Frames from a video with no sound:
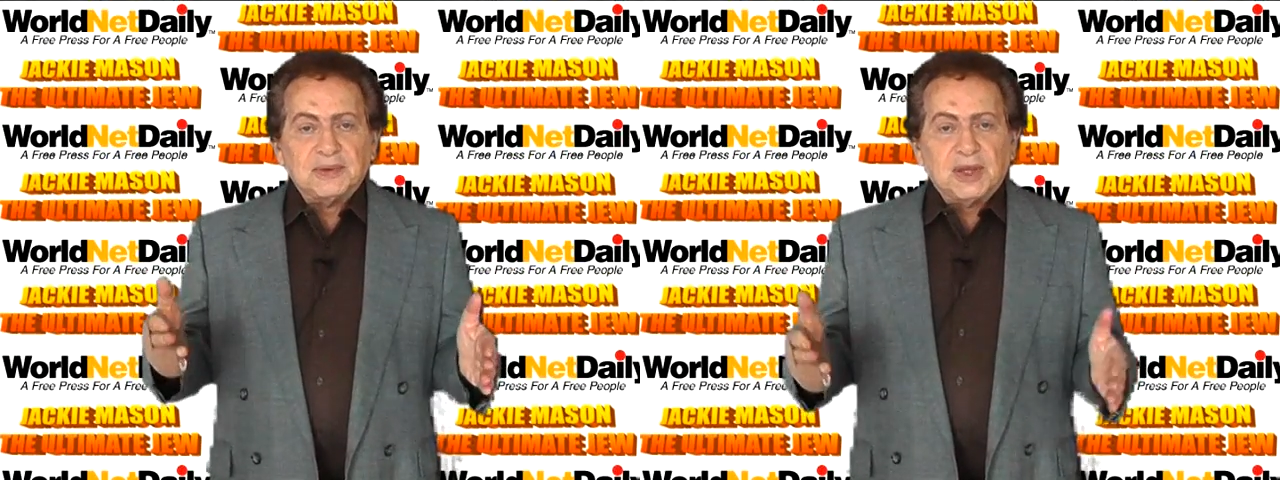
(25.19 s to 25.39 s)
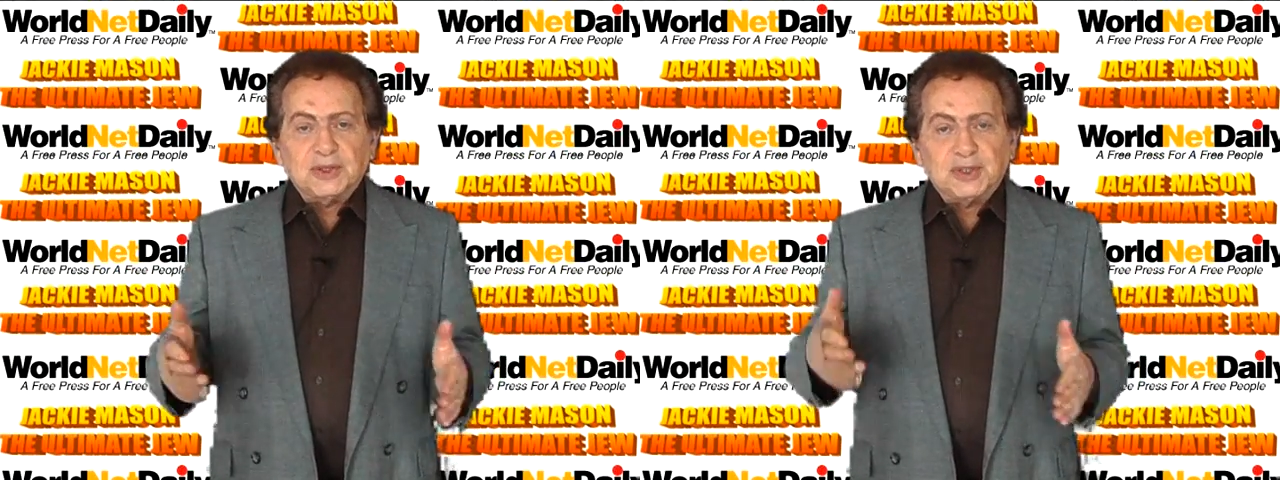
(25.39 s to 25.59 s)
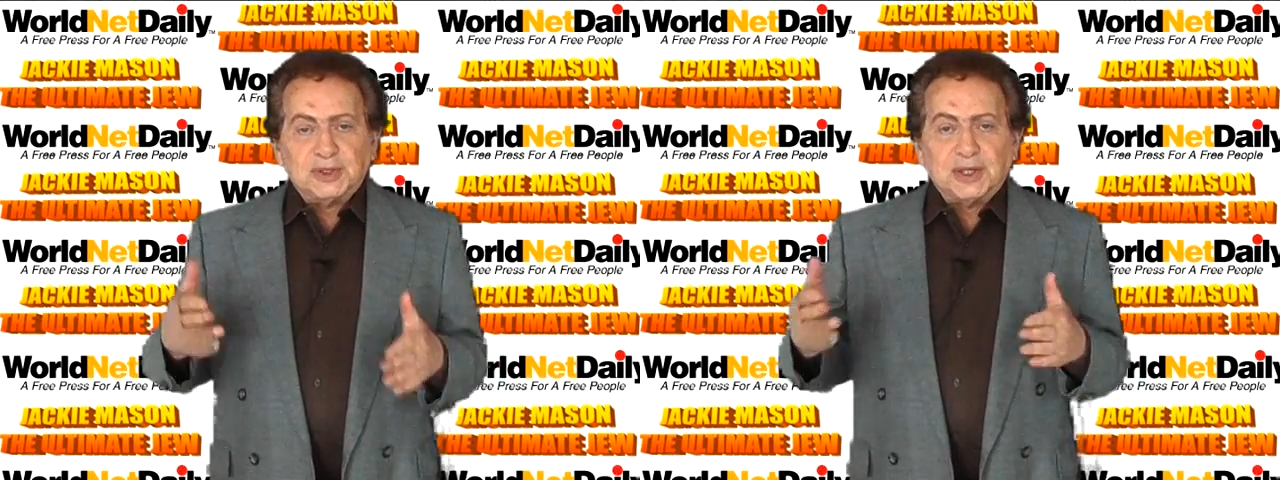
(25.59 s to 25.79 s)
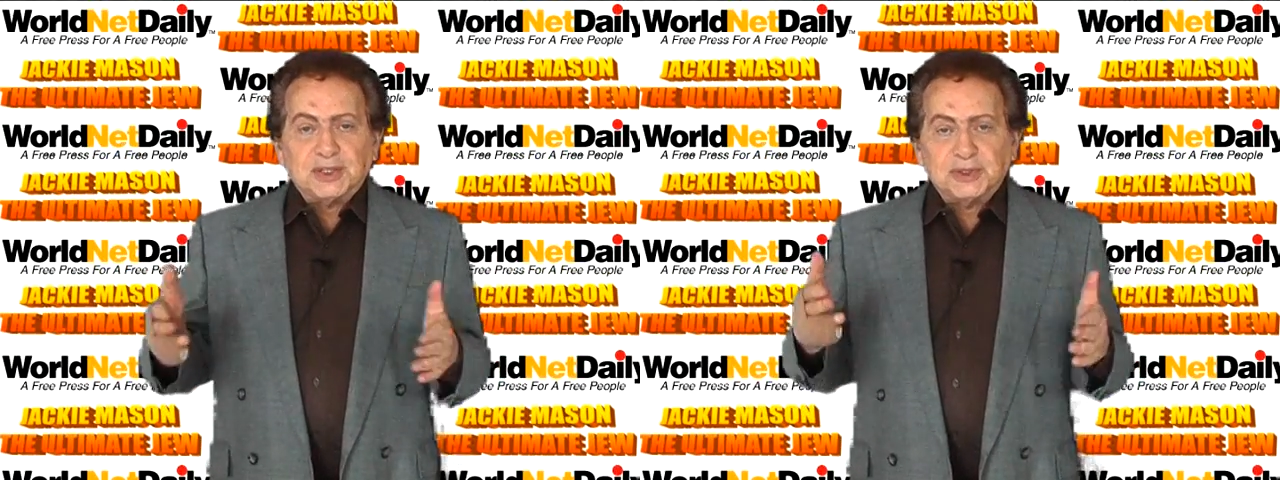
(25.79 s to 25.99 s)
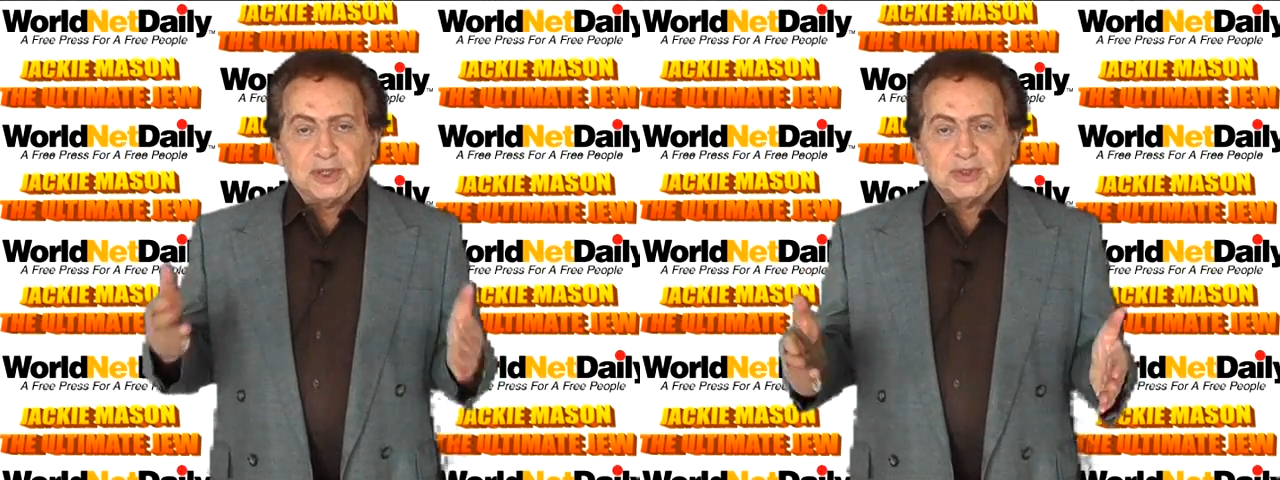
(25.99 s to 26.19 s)
in the
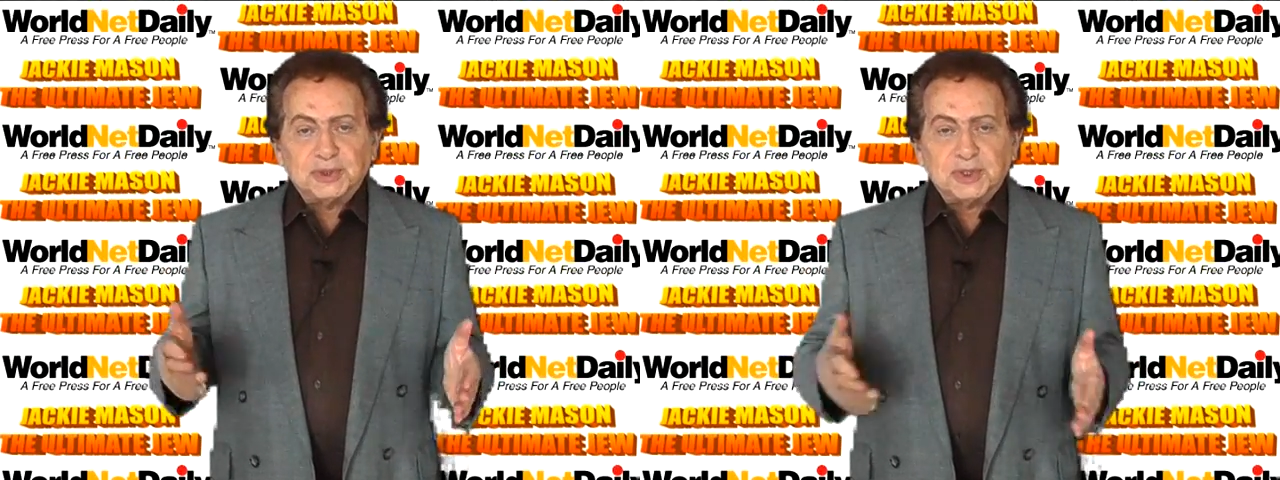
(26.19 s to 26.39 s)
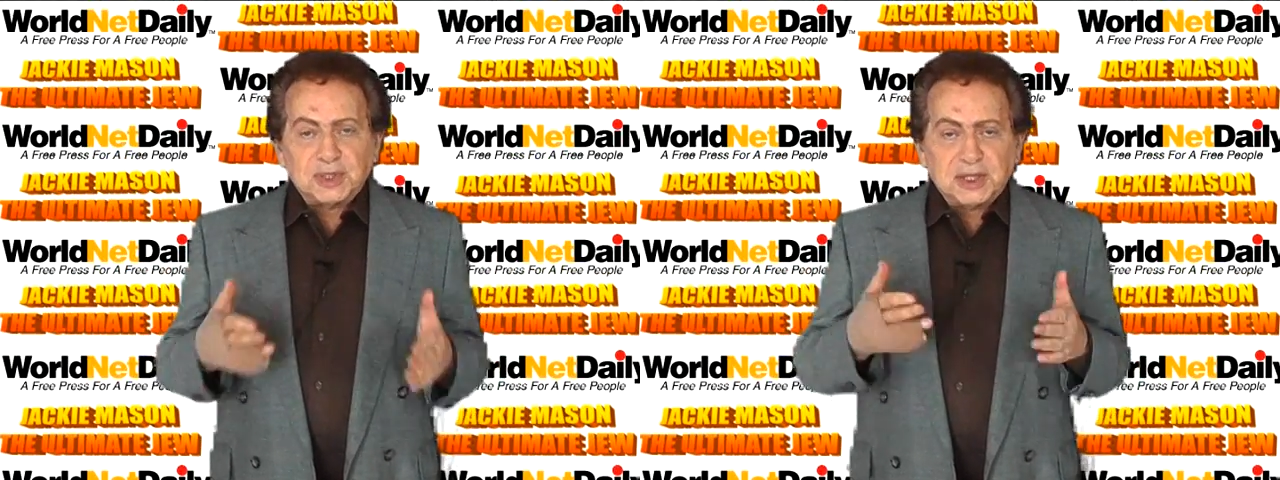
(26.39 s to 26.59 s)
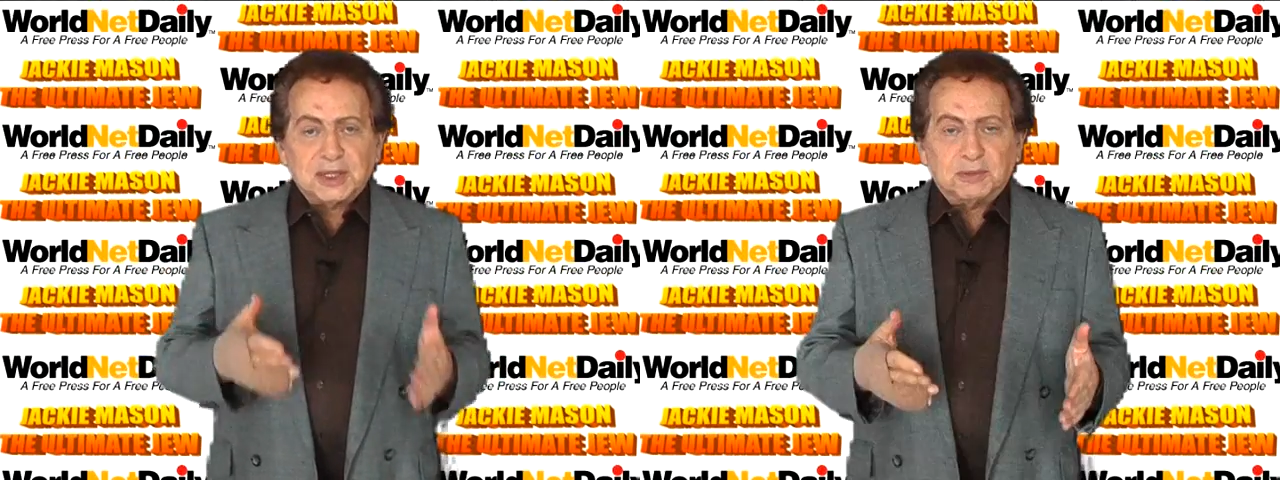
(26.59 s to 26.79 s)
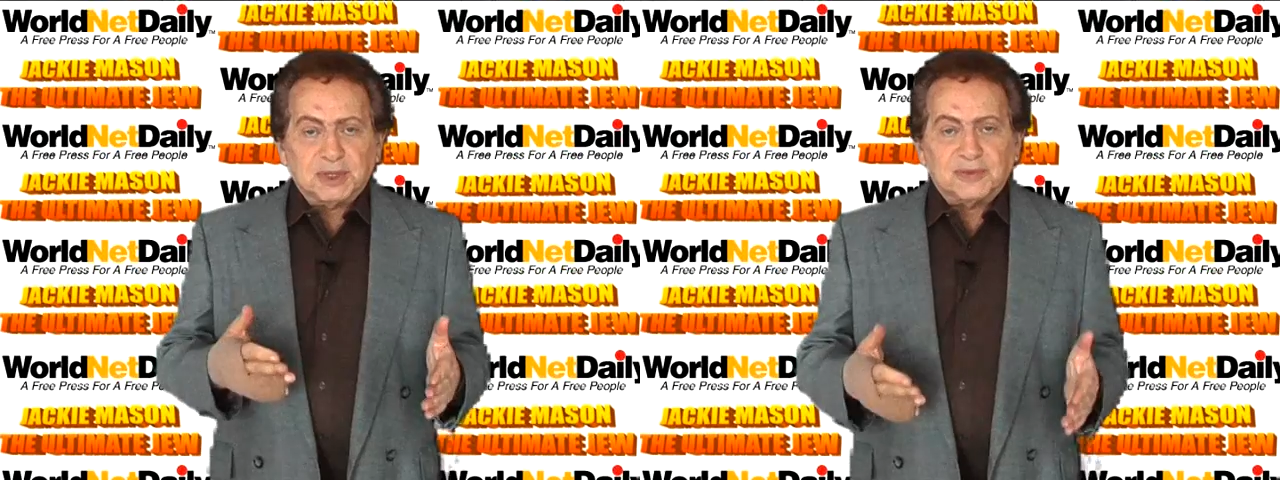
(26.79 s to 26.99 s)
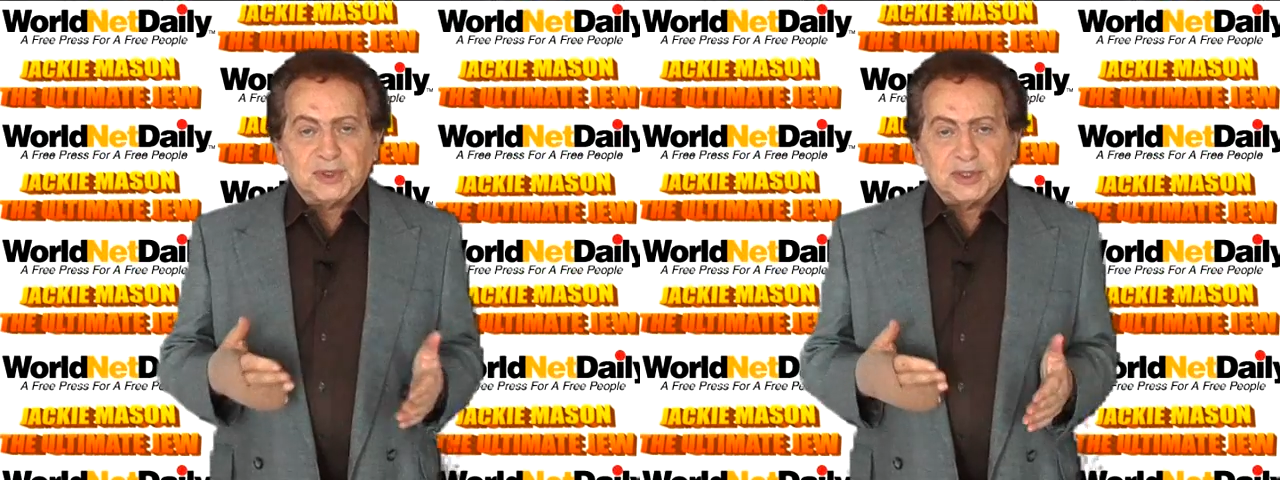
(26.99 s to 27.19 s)
United Nations is an enemy
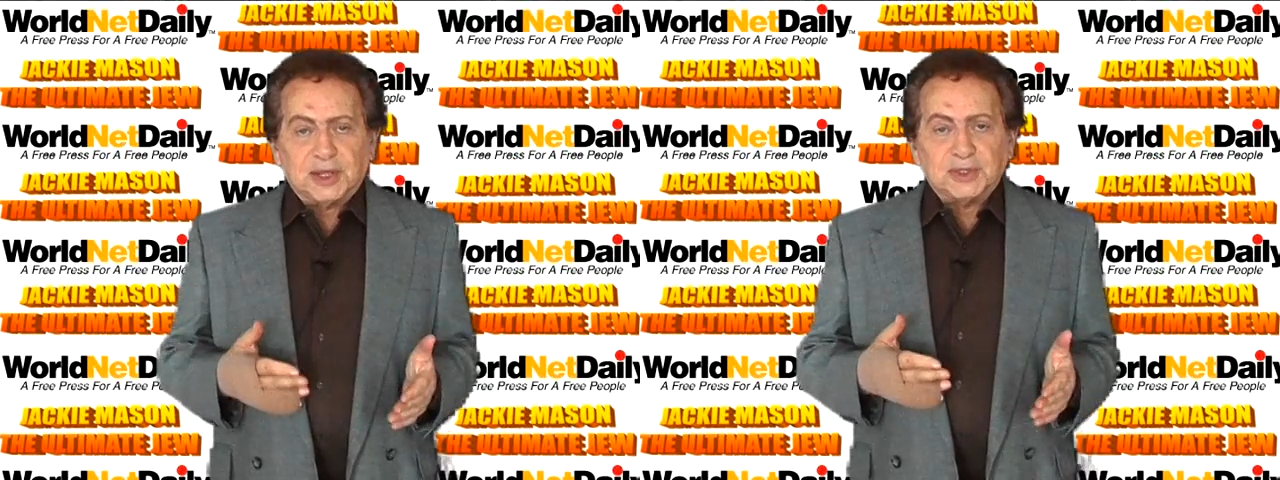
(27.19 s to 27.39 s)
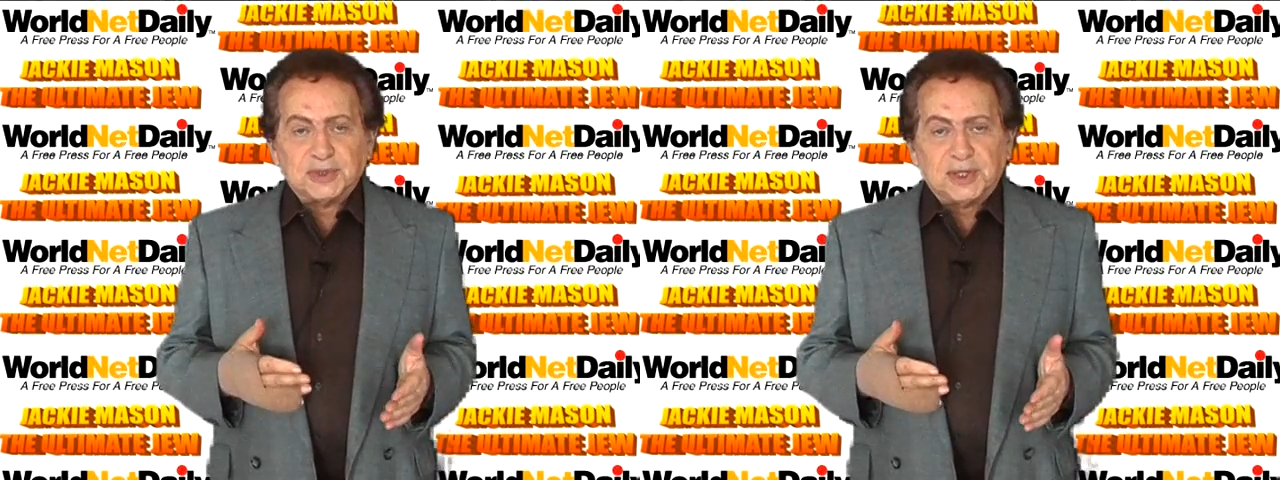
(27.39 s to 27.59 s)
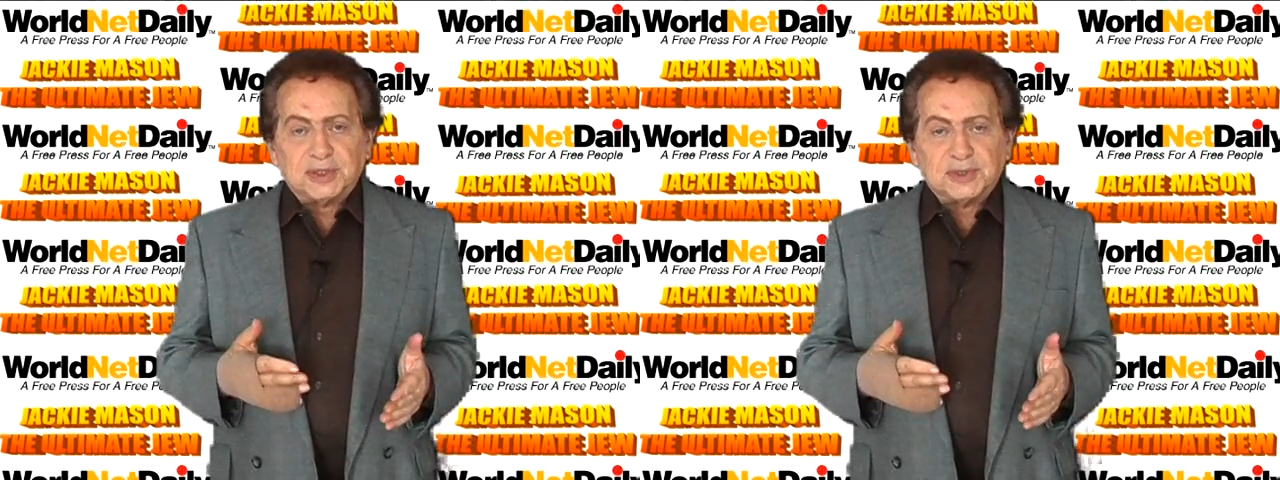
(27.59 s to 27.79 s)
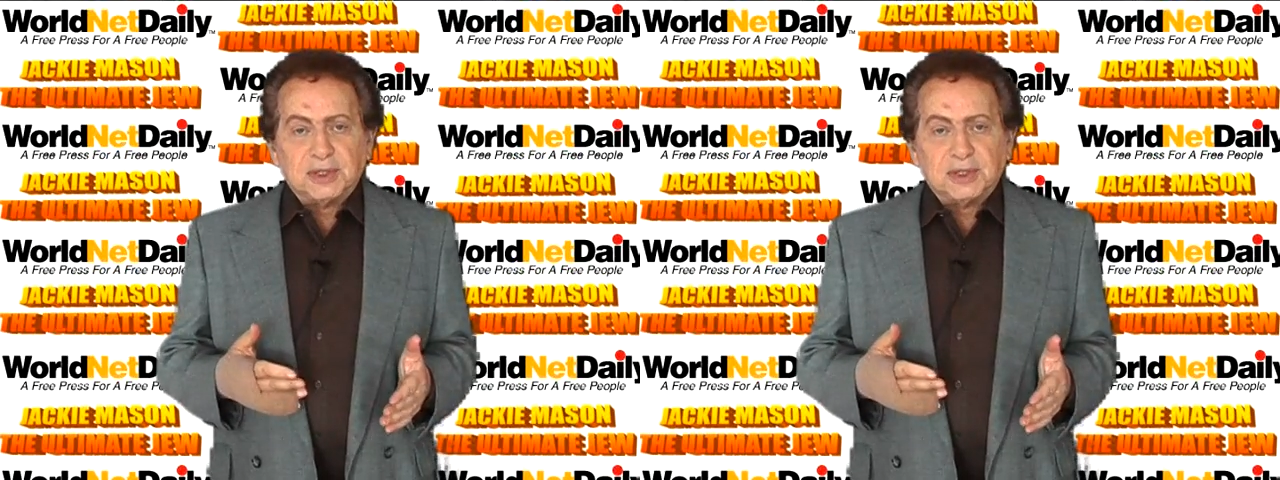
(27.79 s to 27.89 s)
of the United States.